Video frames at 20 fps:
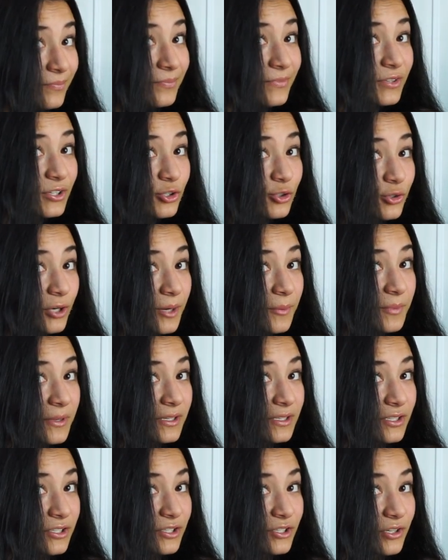the straight
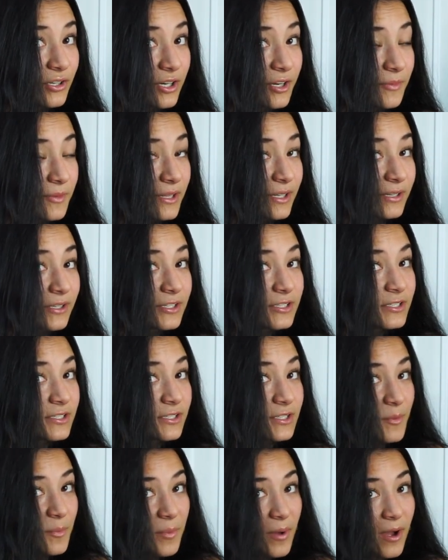pieces, you know what I mean? Like this is
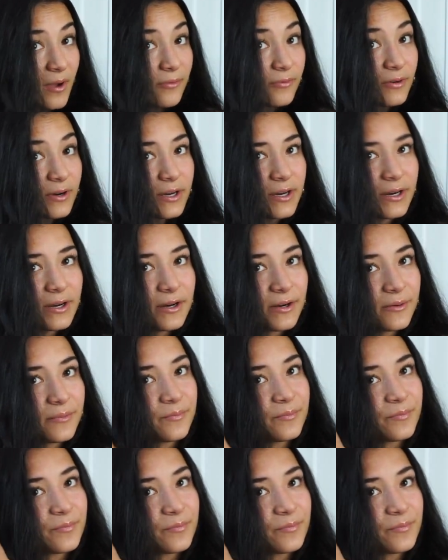the puff right here.